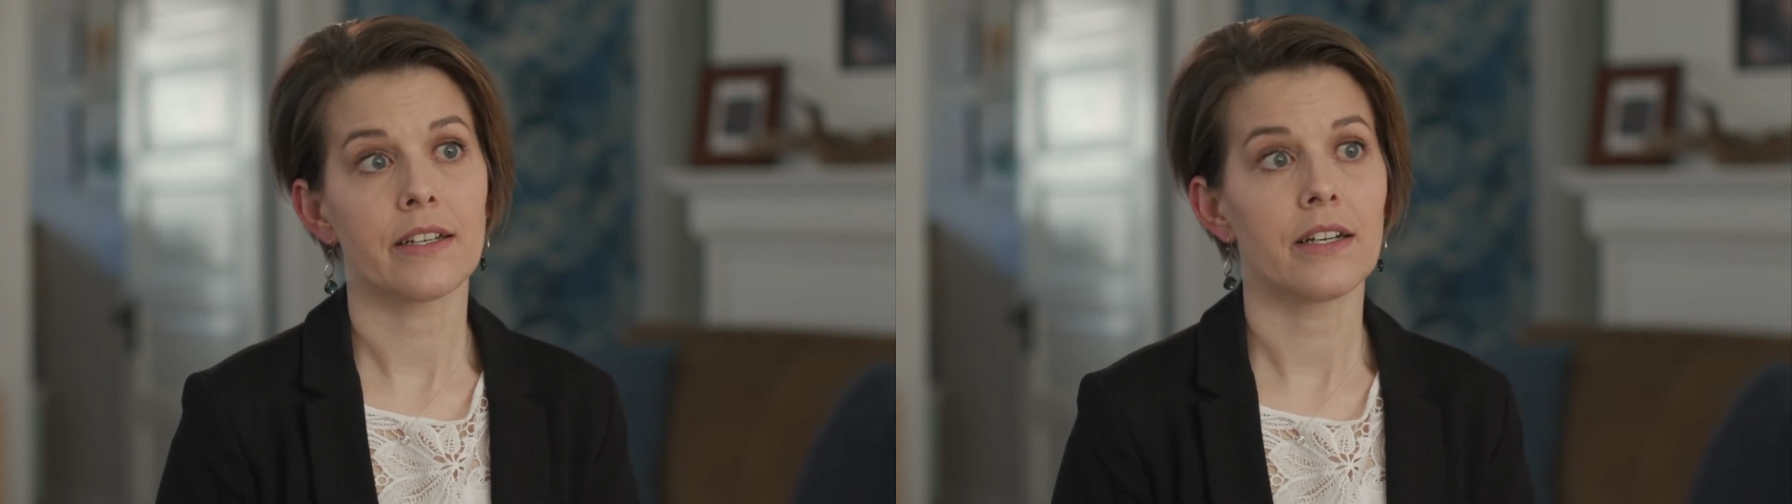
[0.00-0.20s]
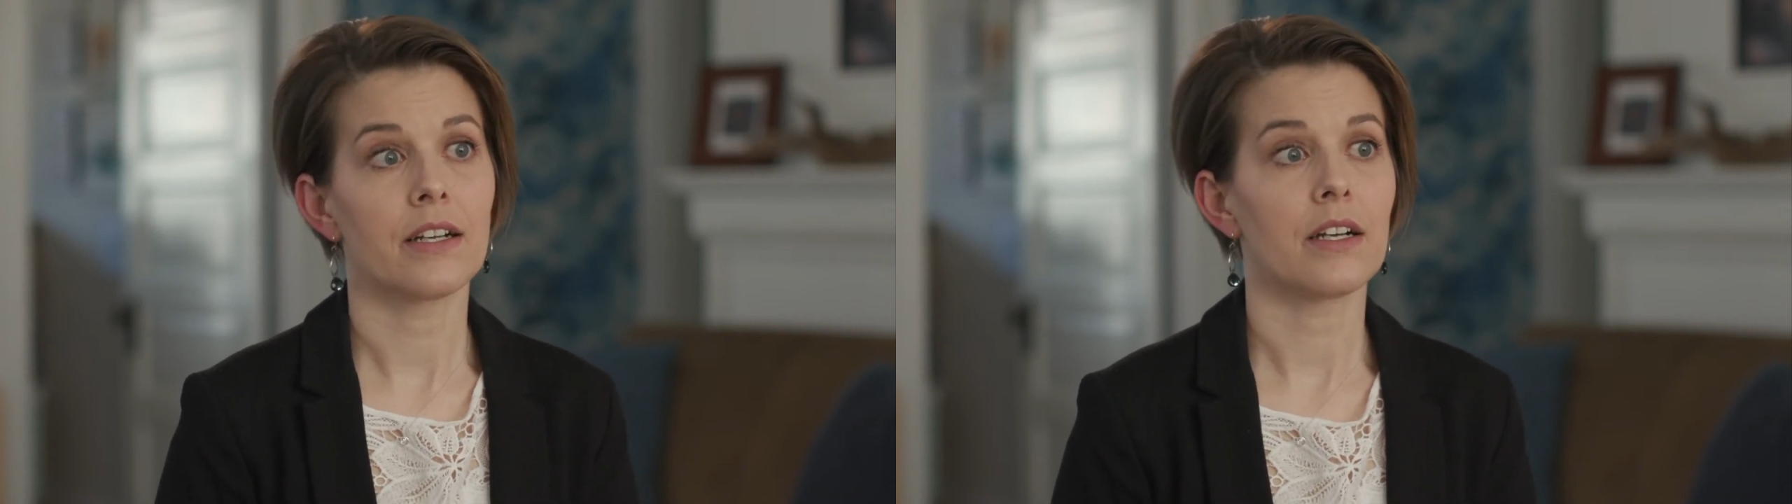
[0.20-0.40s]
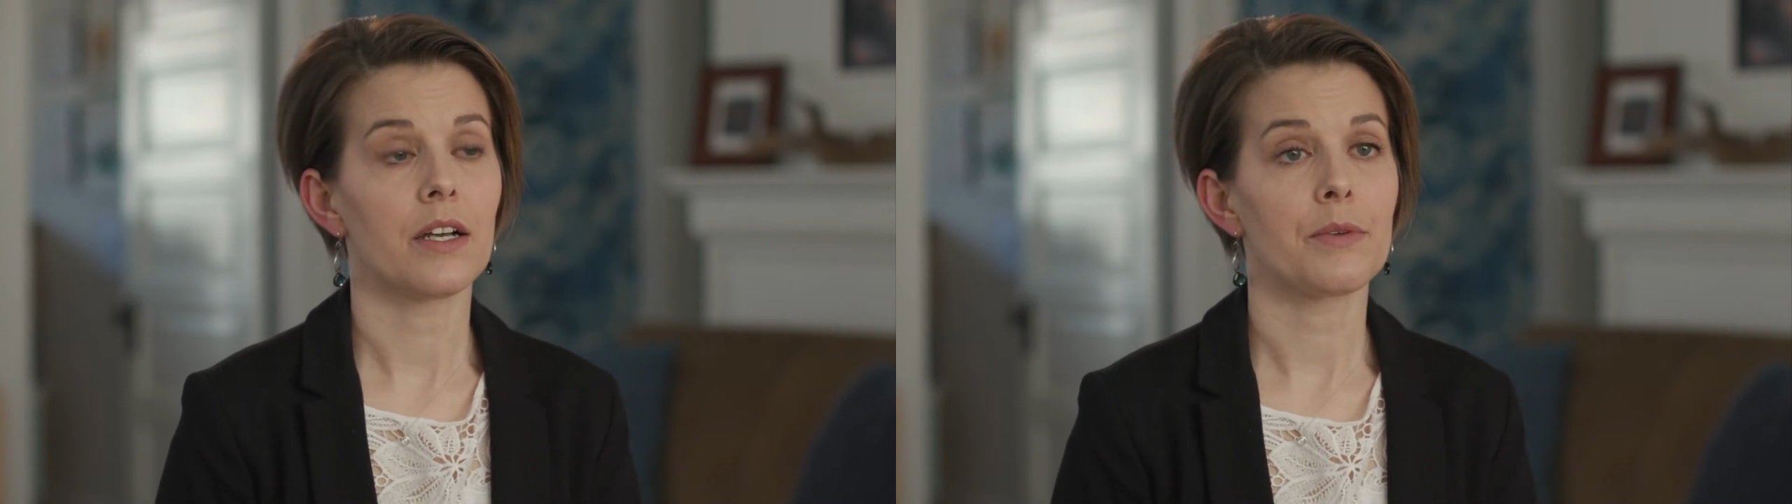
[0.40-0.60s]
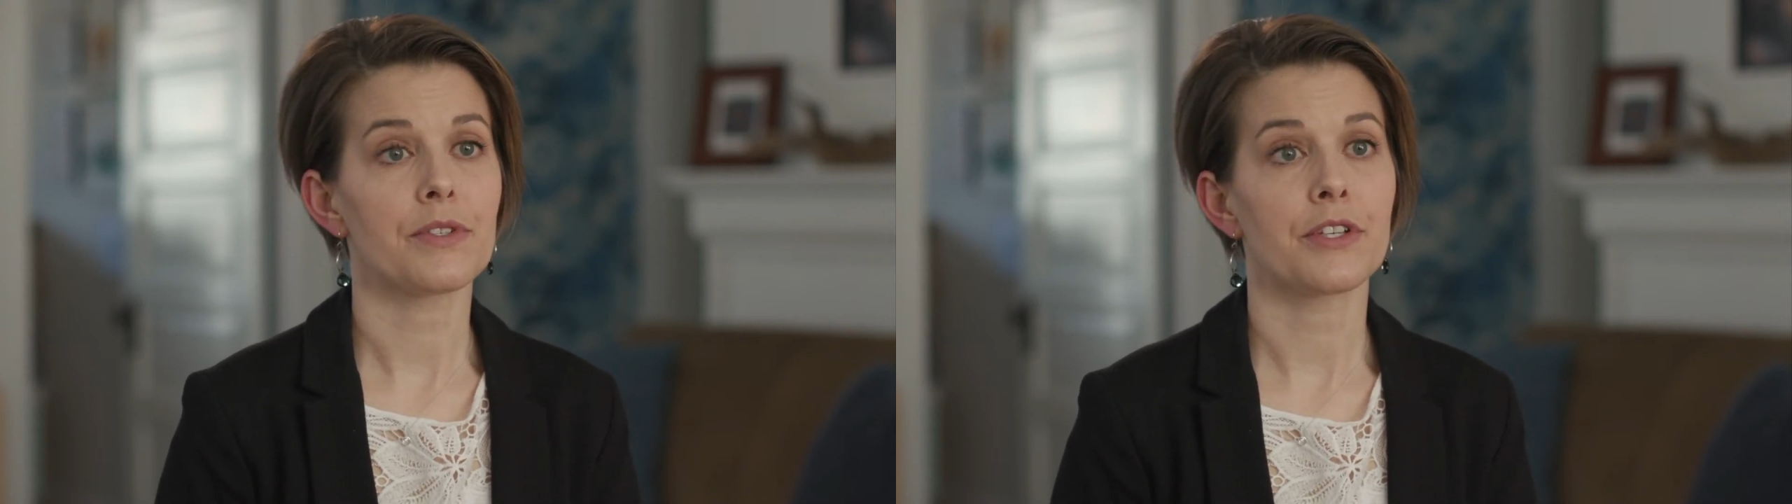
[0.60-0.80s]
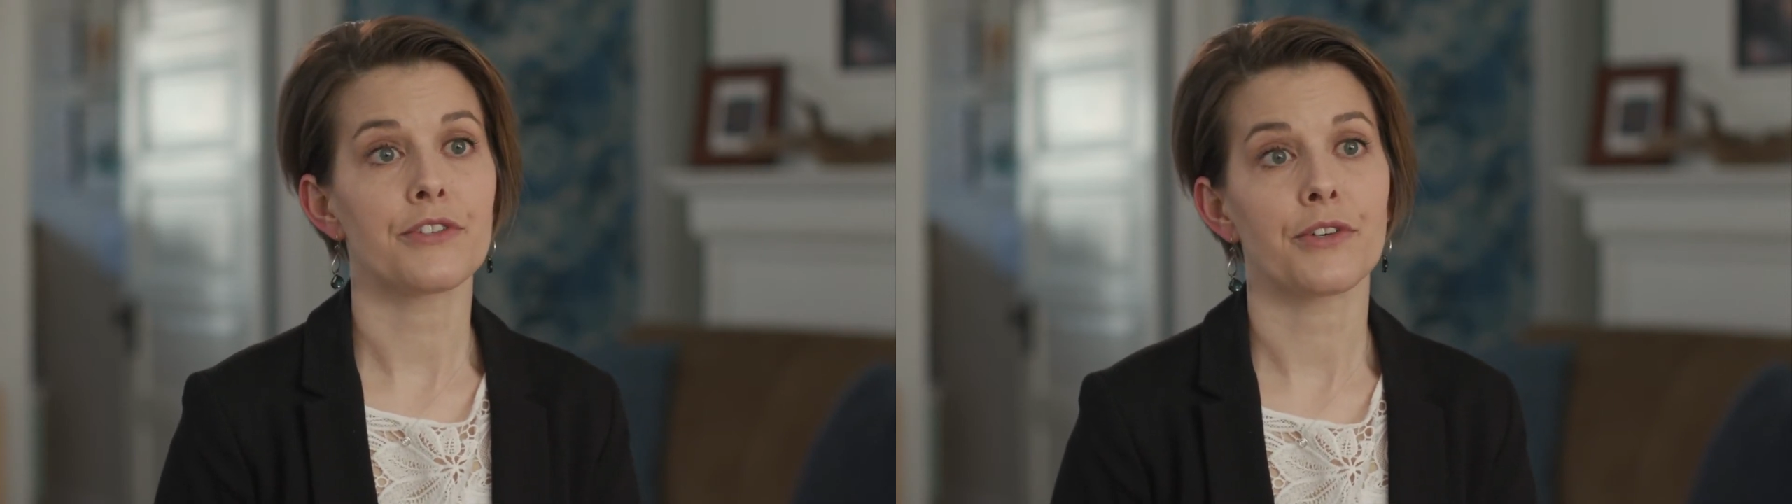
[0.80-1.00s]
I
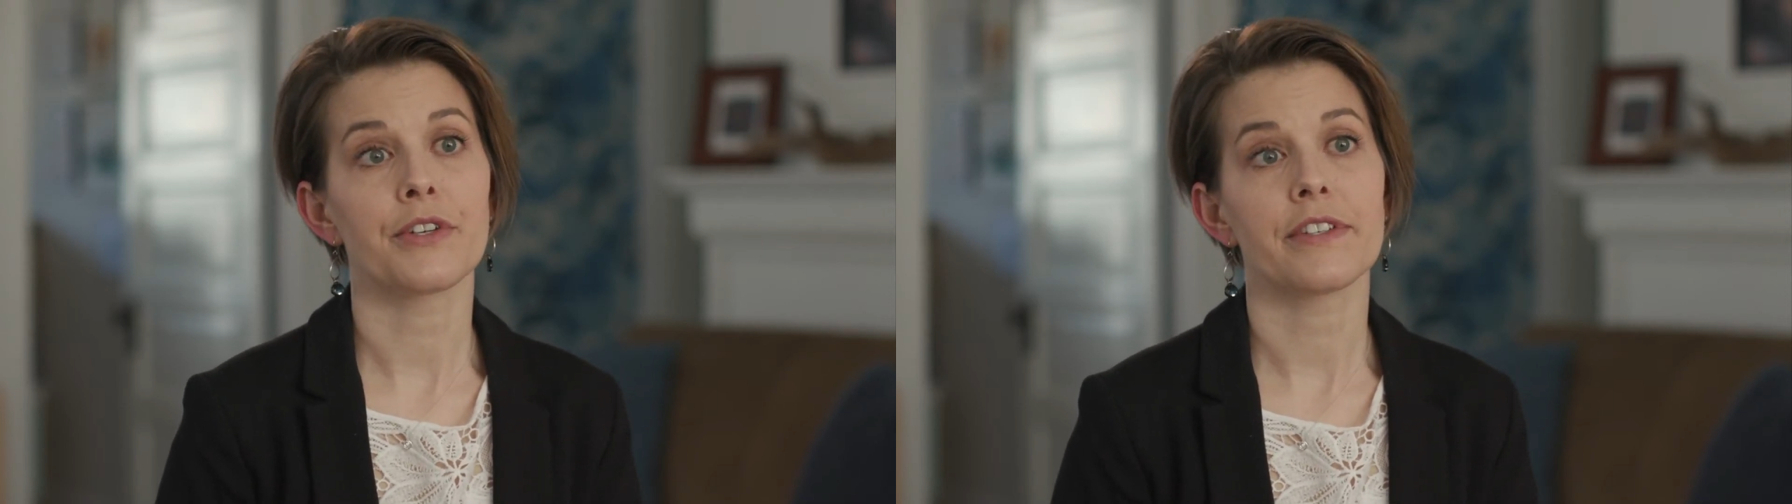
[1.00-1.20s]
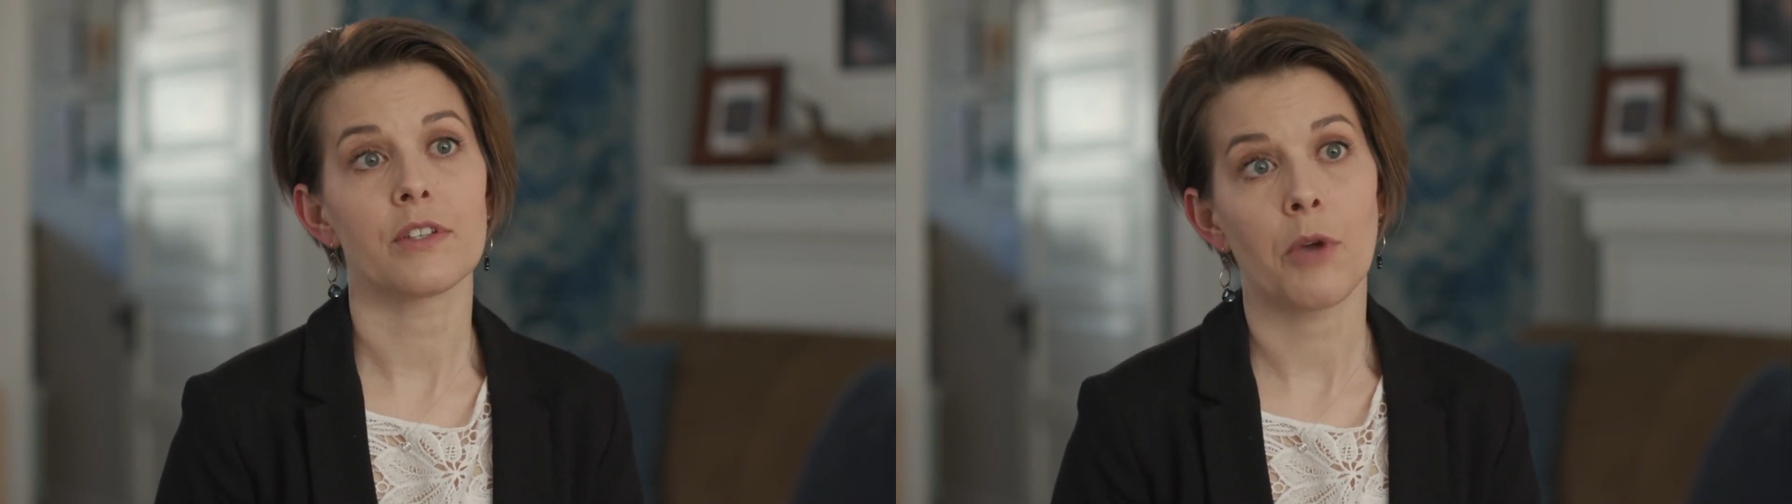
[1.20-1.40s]
was concerned as a